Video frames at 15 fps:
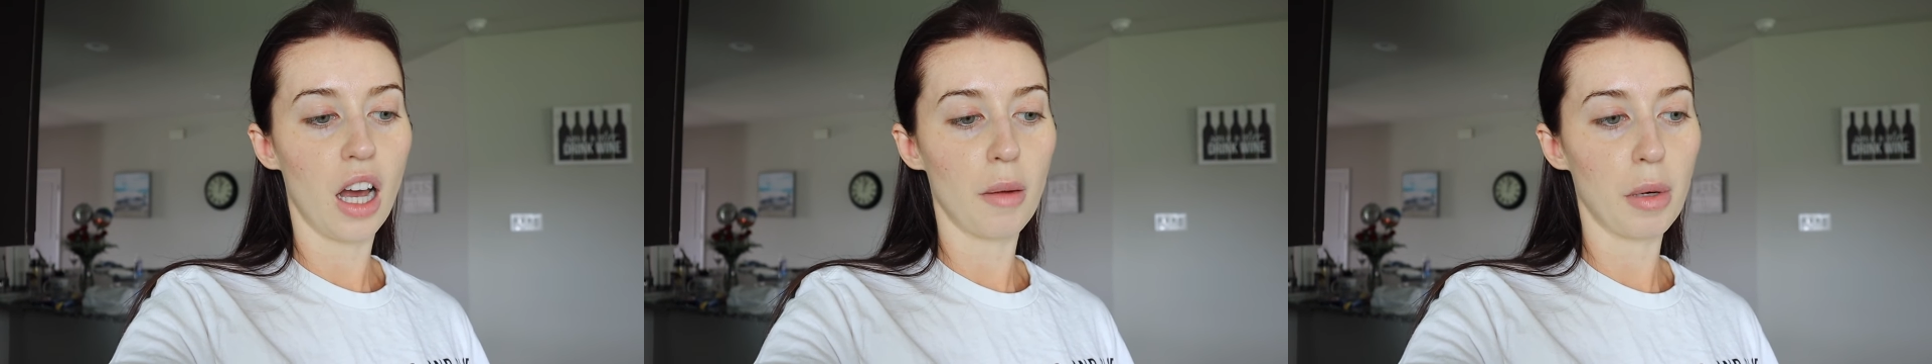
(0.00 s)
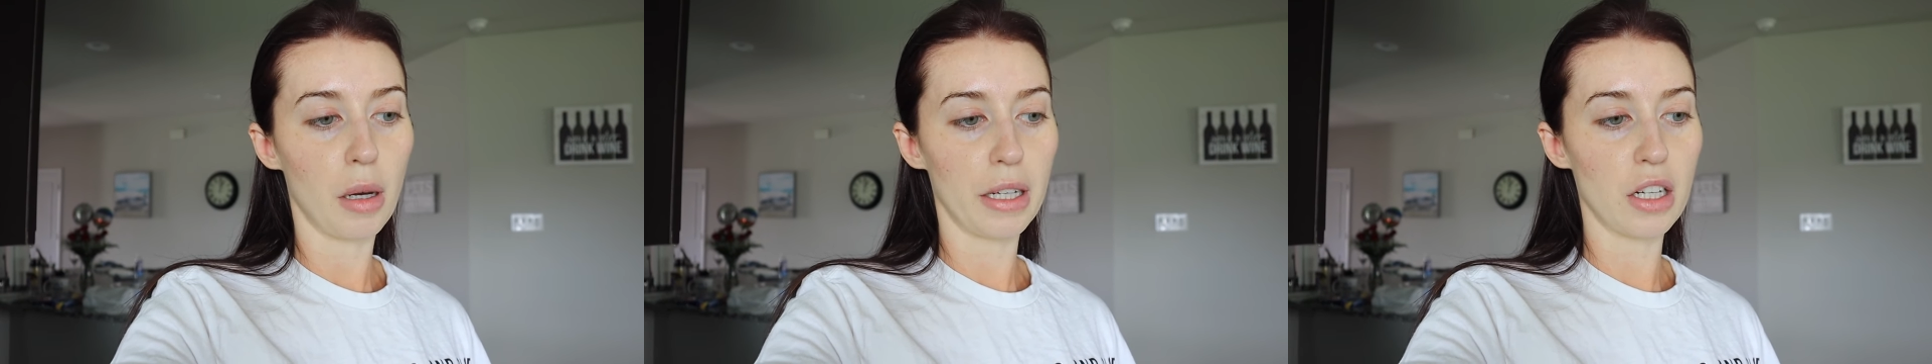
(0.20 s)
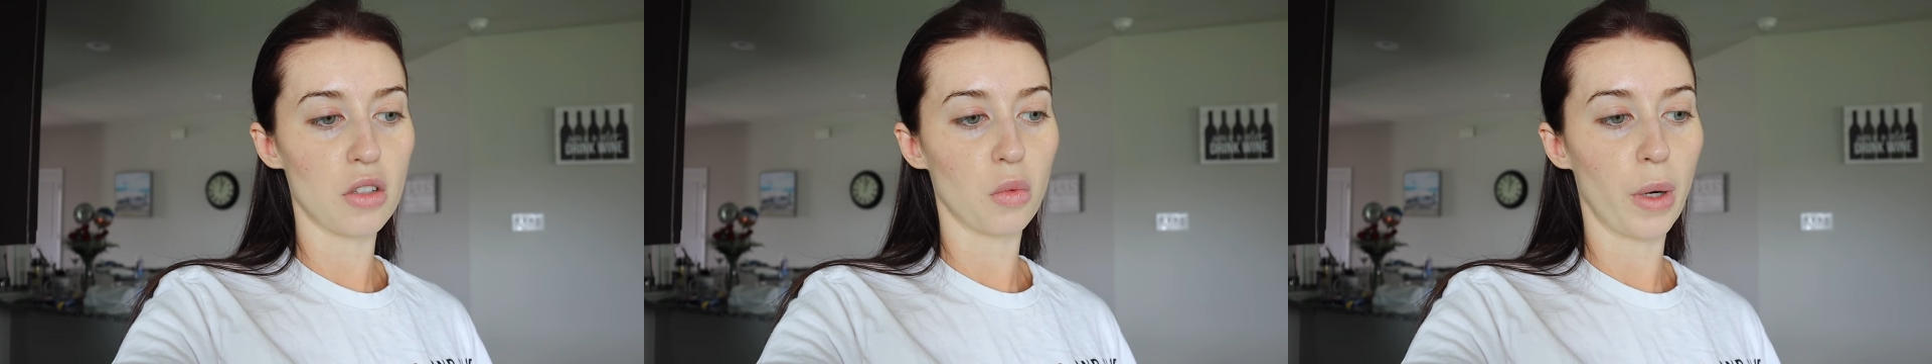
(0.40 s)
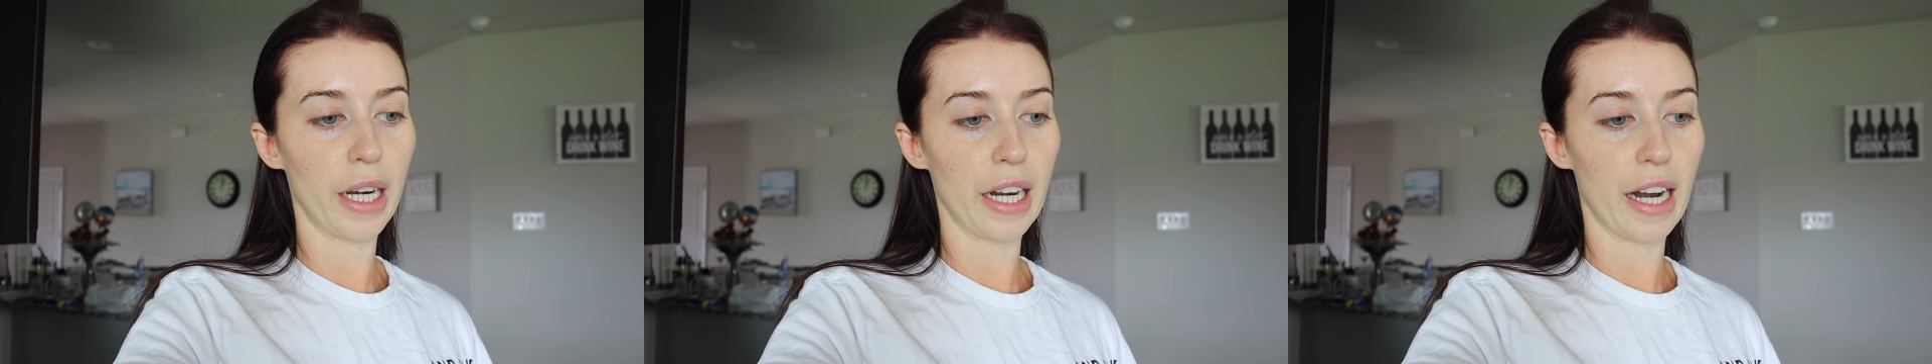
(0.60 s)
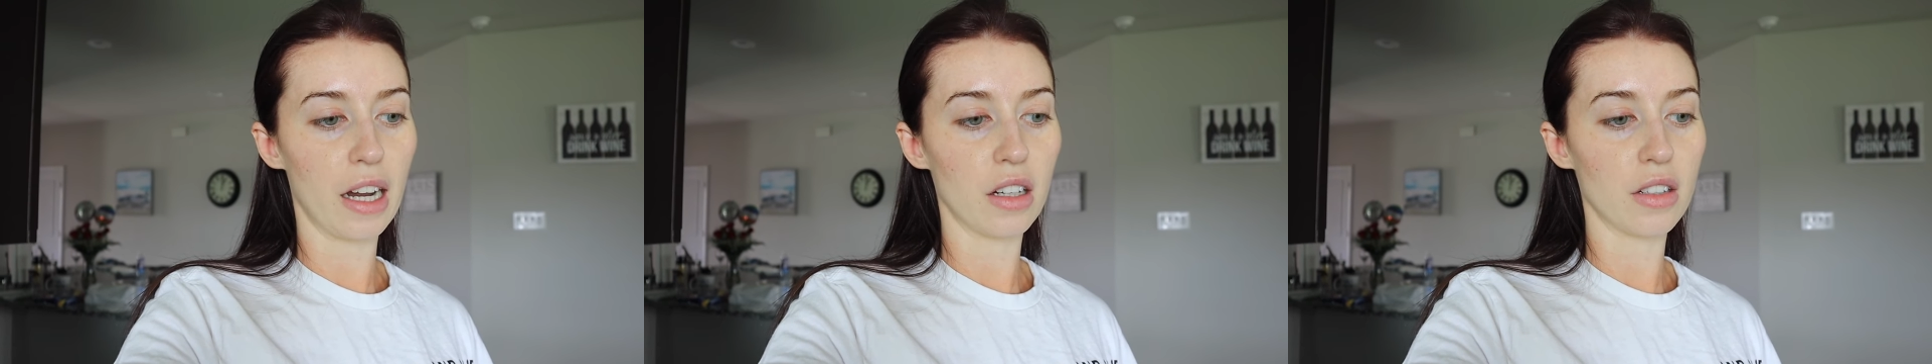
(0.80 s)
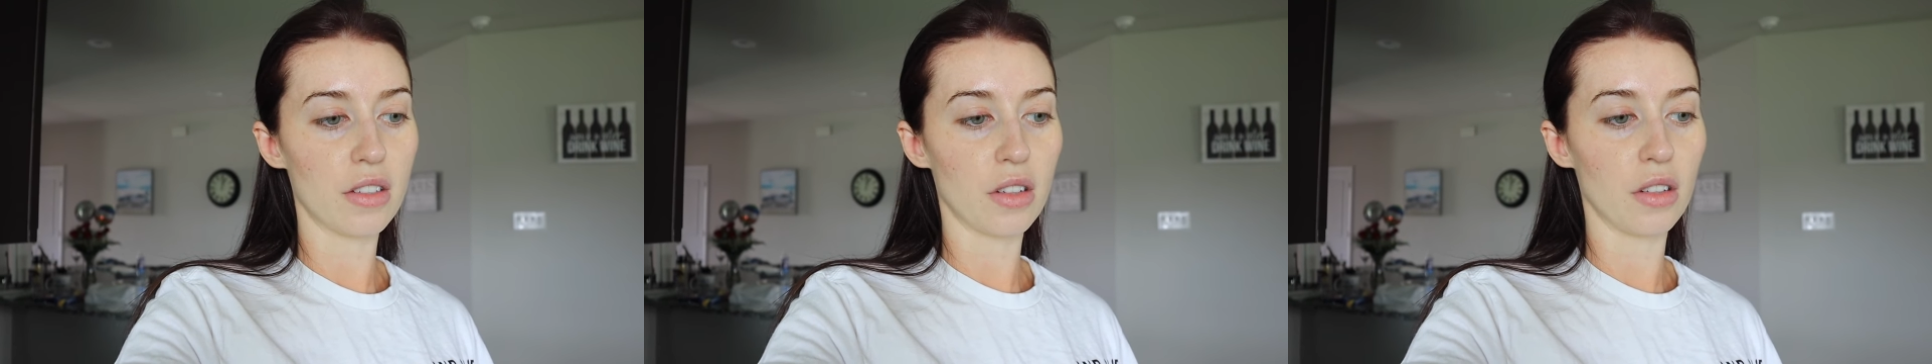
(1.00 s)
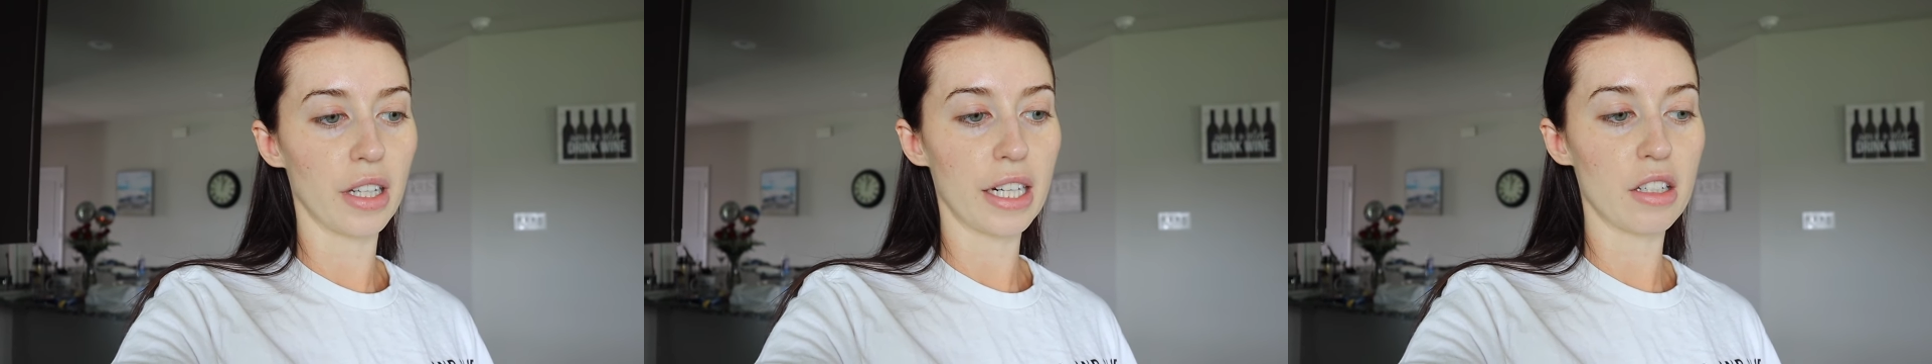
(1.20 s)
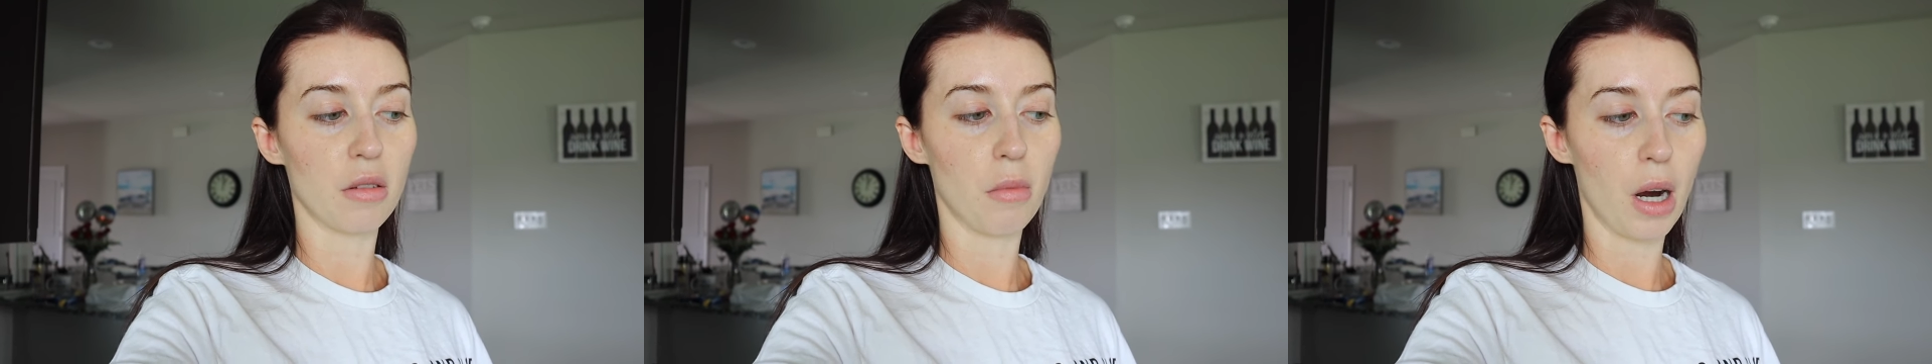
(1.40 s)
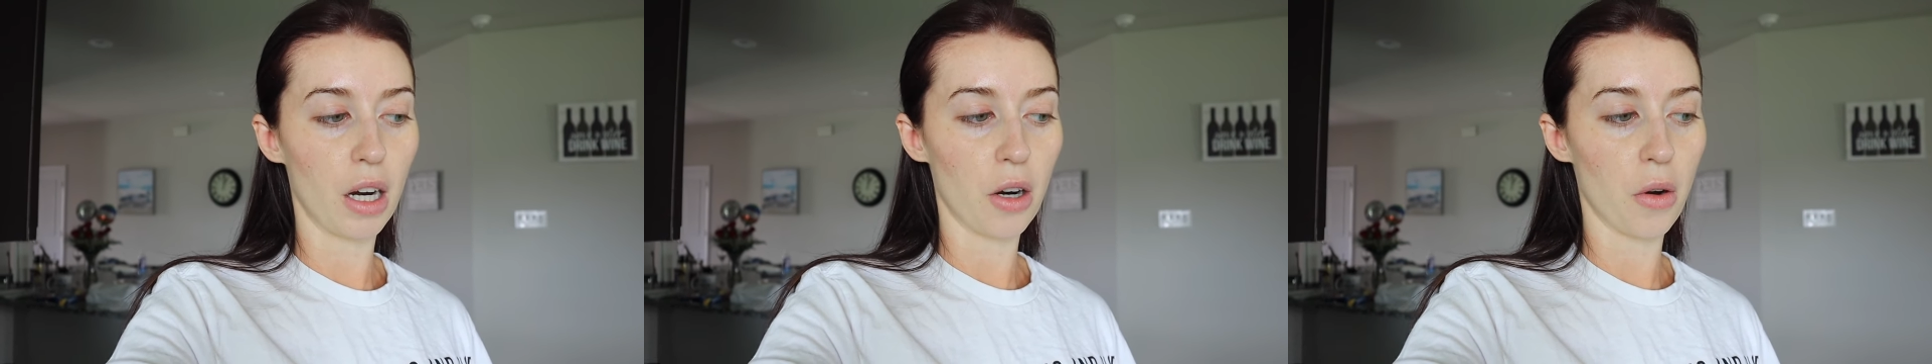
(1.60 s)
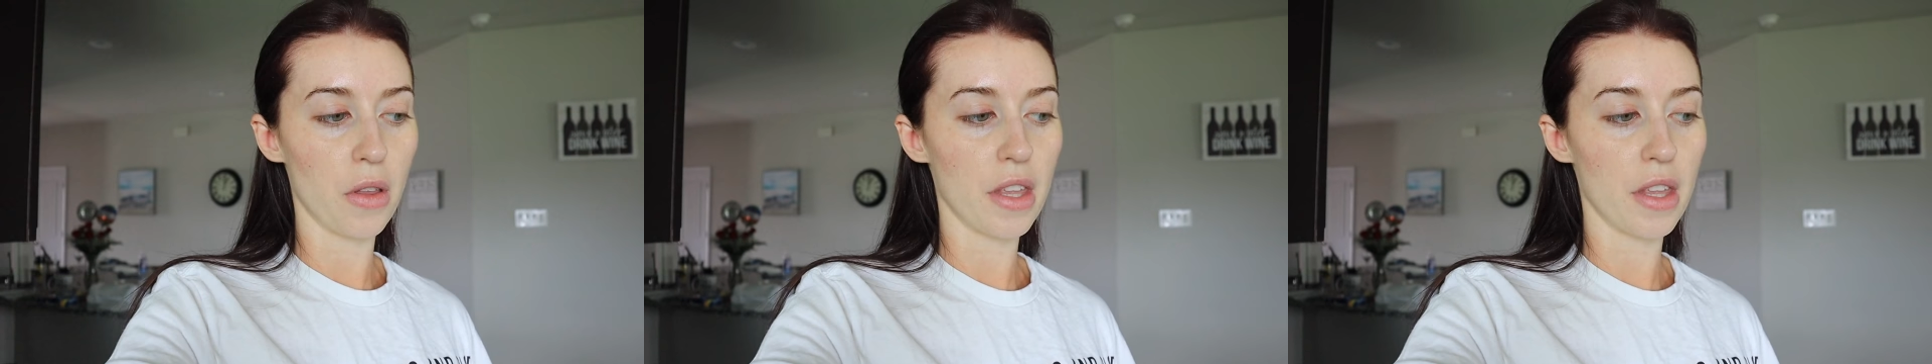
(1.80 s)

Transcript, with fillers: I'll probably just wait it out until like tomorrow